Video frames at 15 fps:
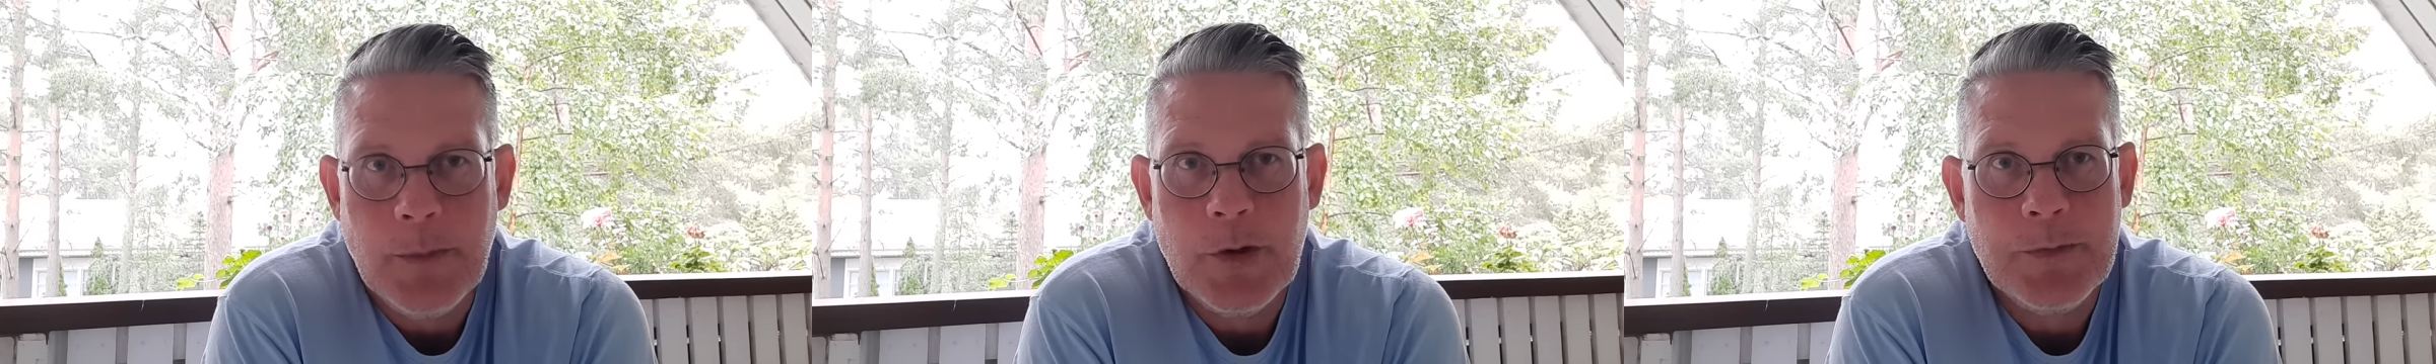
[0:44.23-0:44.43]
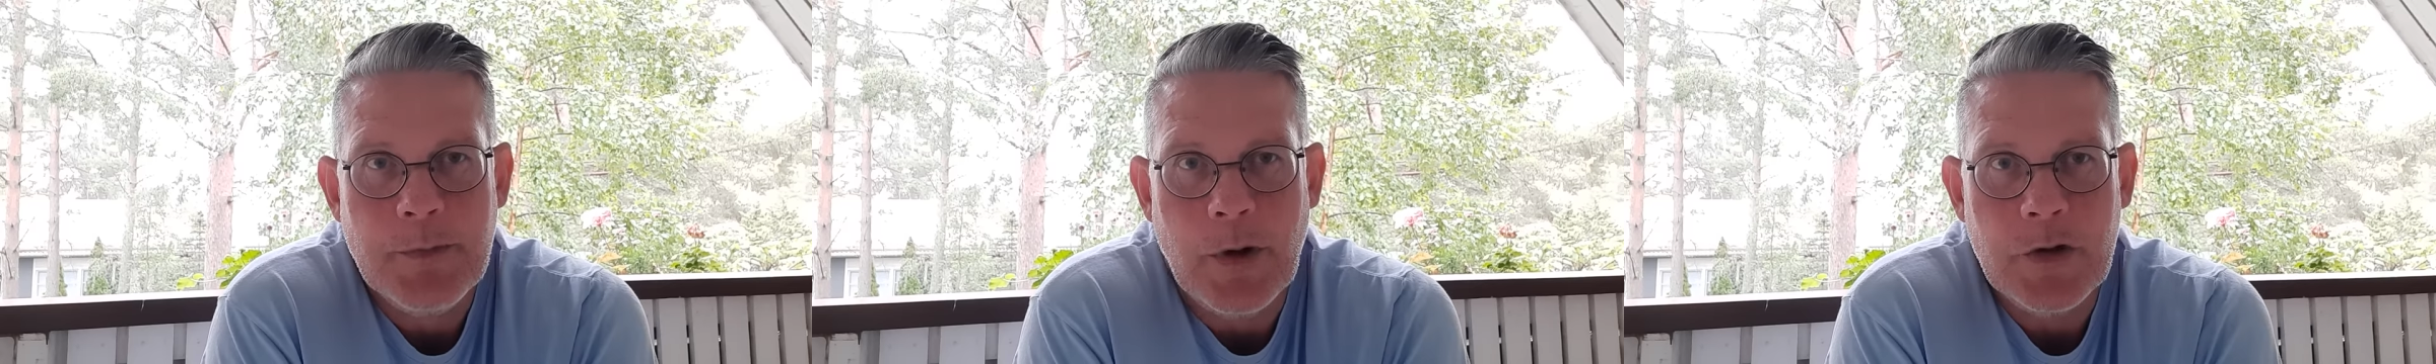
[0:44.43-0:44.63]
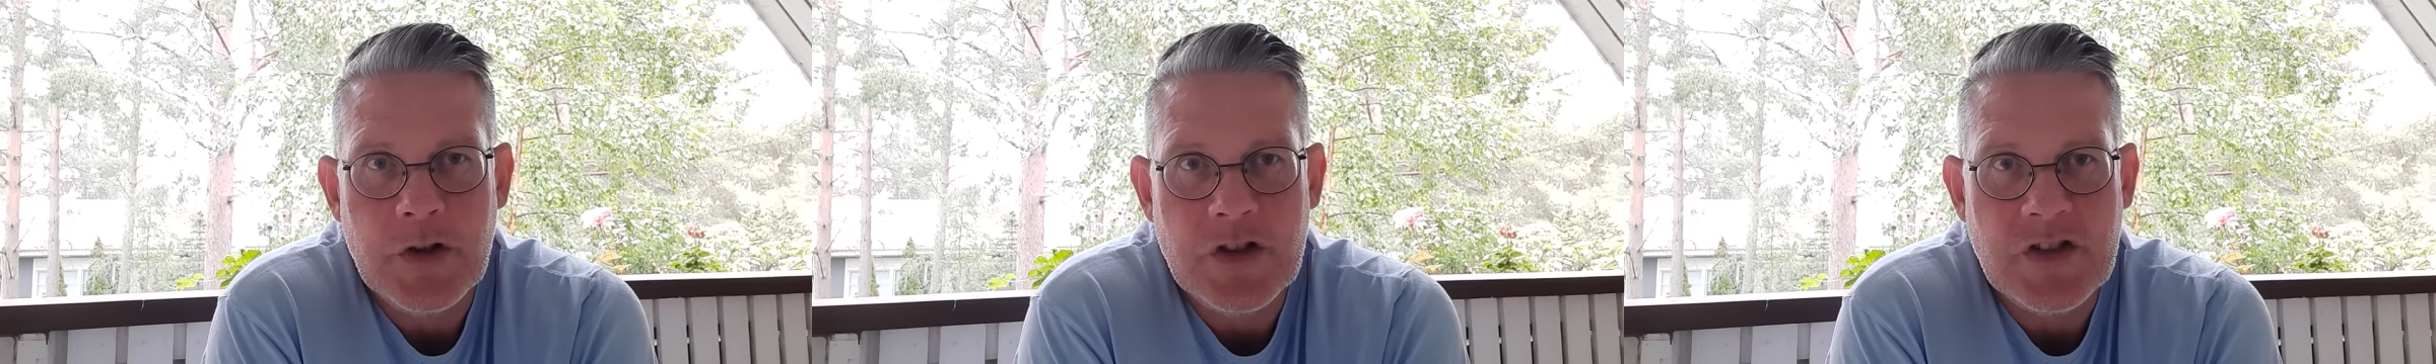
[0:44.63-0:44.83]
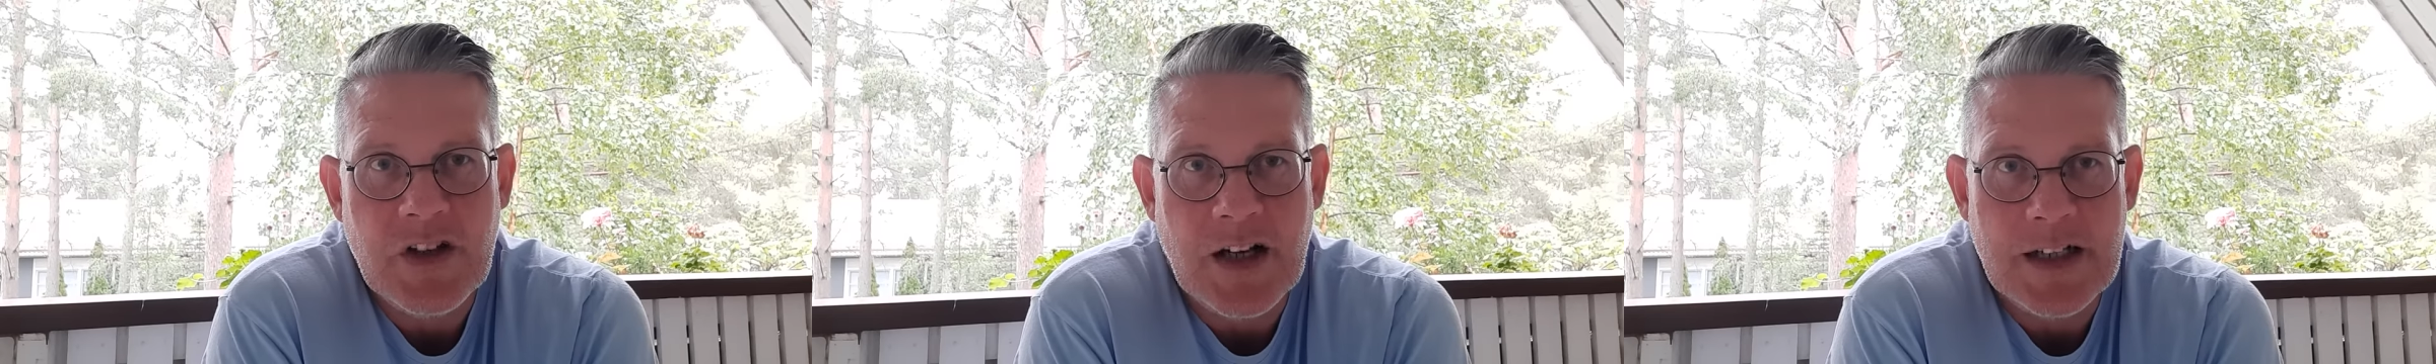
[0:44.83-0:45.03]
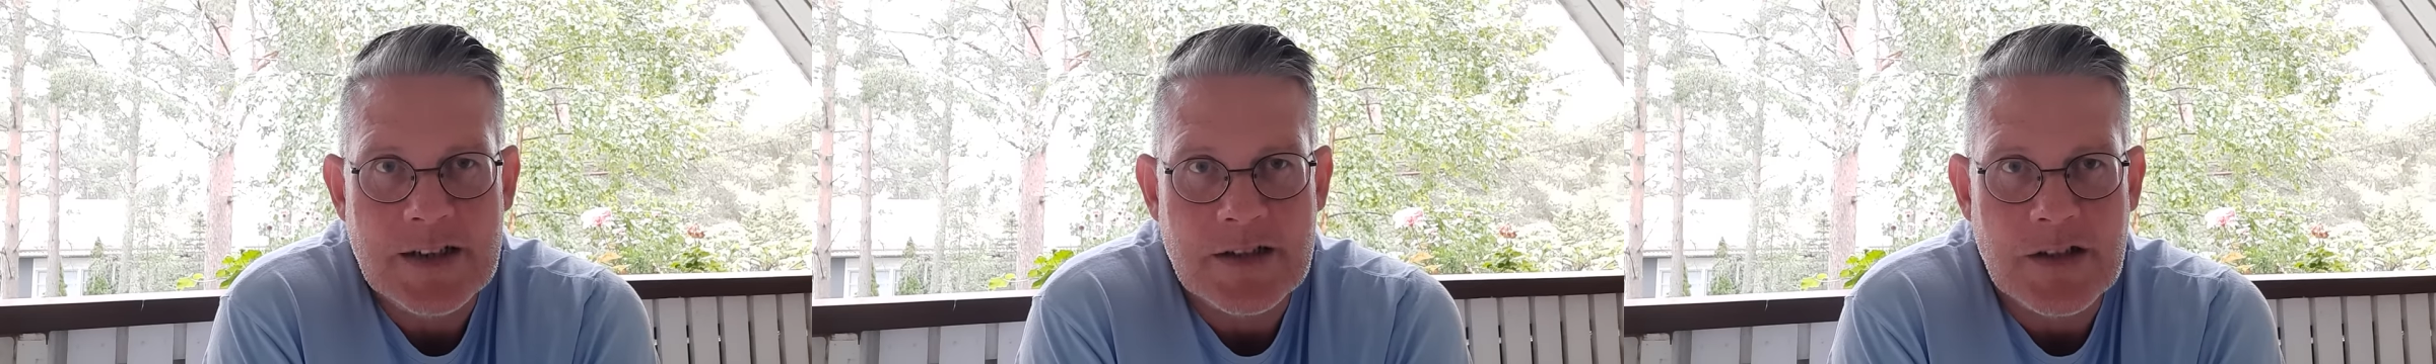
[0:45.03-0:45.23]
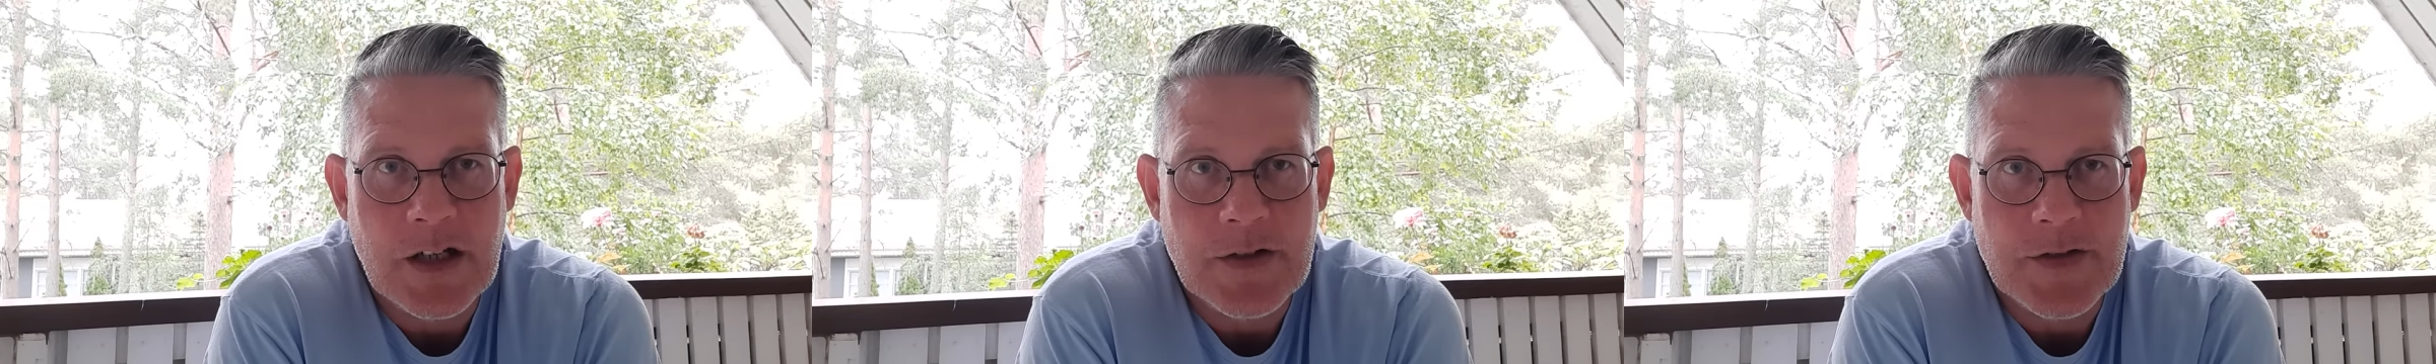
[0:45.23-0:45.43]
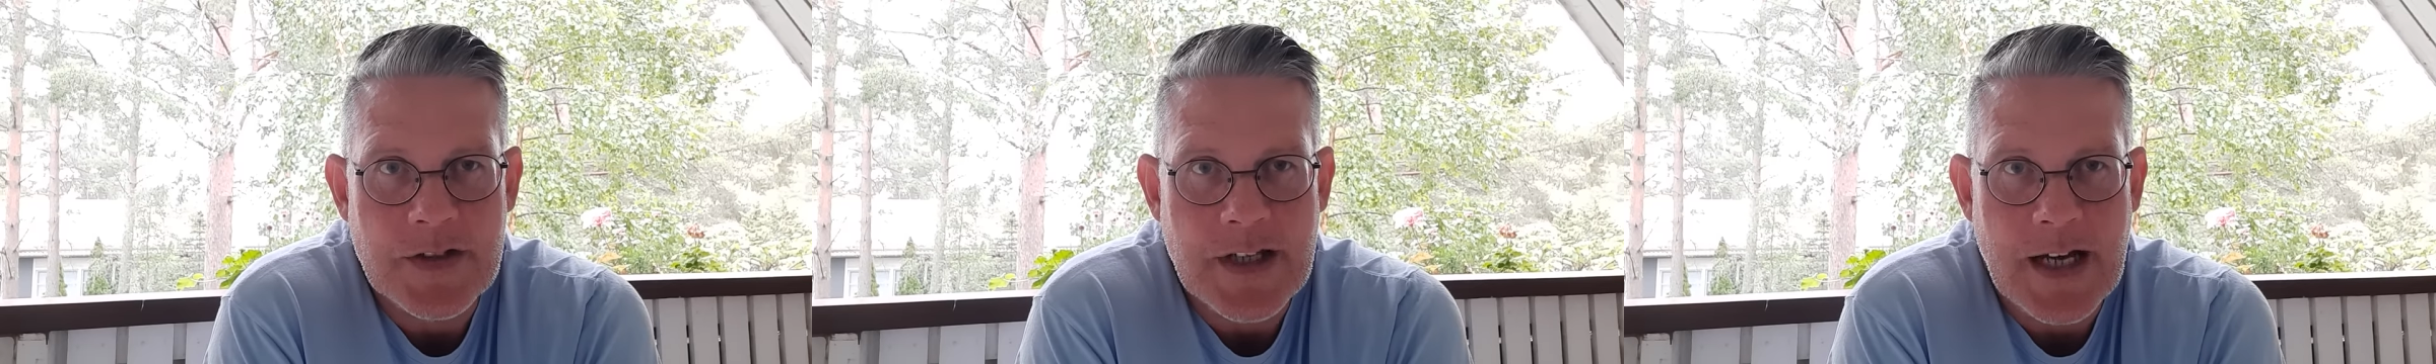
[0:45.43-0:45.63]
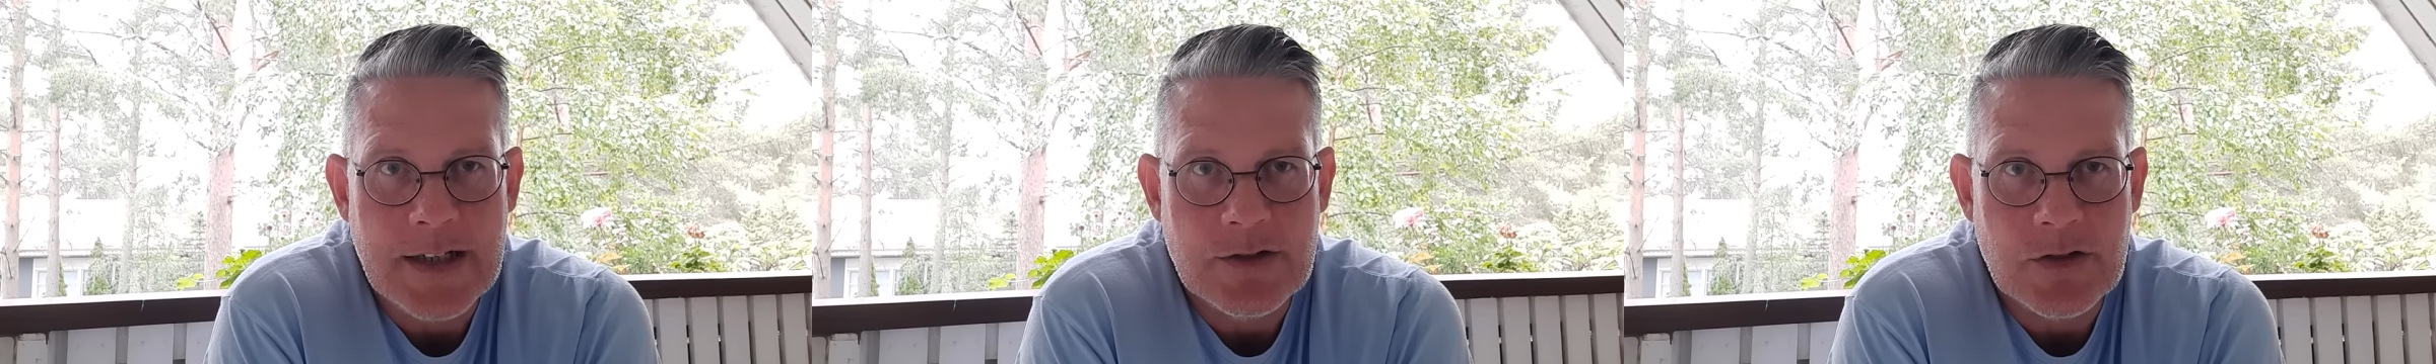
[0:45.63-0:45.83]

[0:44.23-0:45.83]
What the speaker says: unmonetized over there,